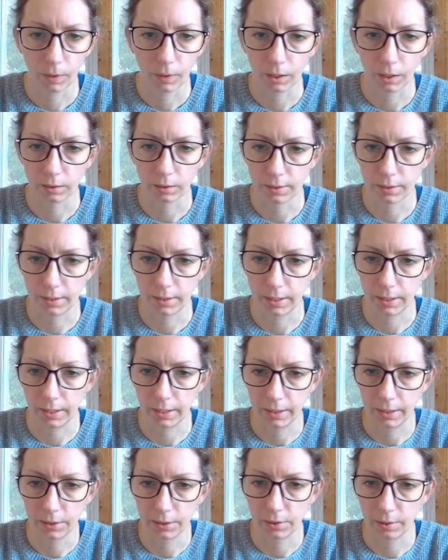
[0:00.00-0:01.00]
Looks like I
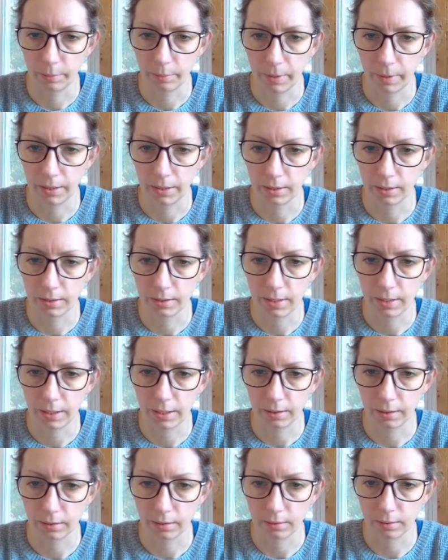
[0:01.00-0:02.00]
actually made these
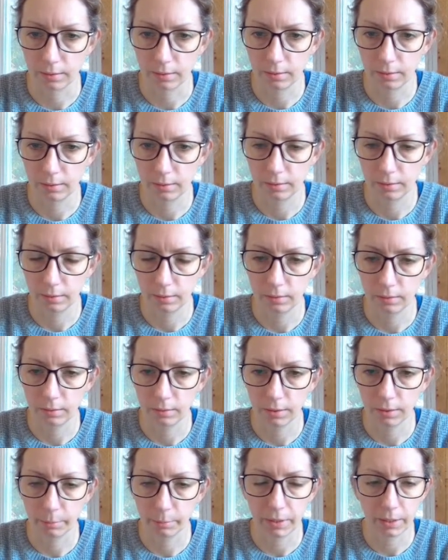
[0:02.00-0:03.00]
tiles, oh no,
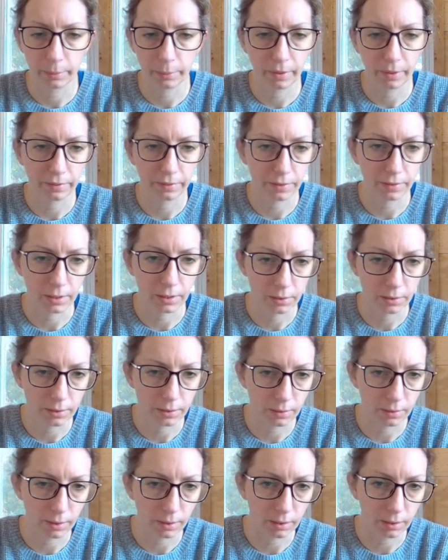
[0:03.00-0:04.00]
I made them half an inch, so
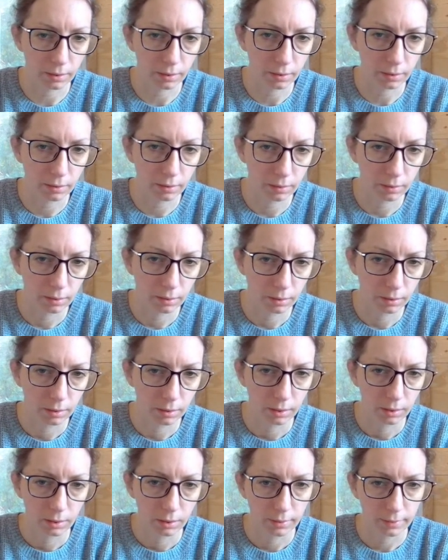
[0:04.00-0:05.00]
that
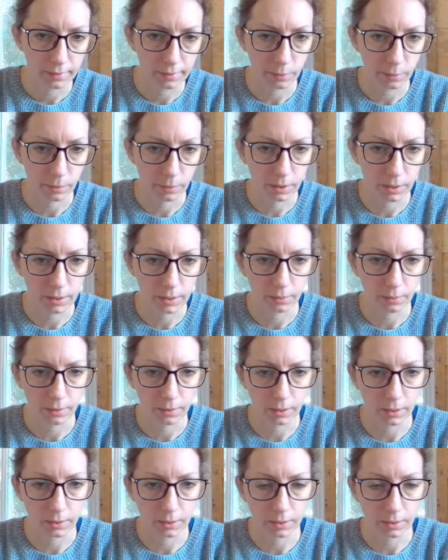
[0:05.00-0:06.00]
has worked out
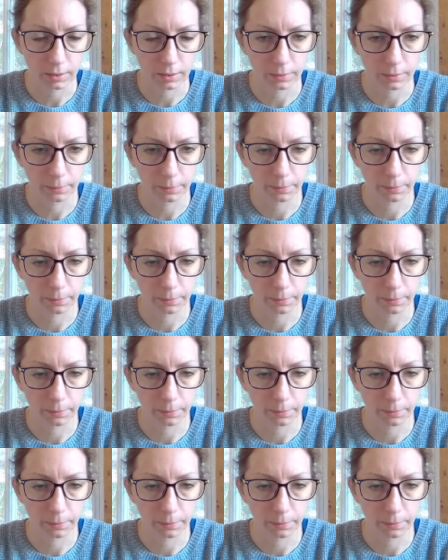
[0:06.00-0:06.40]
nicely.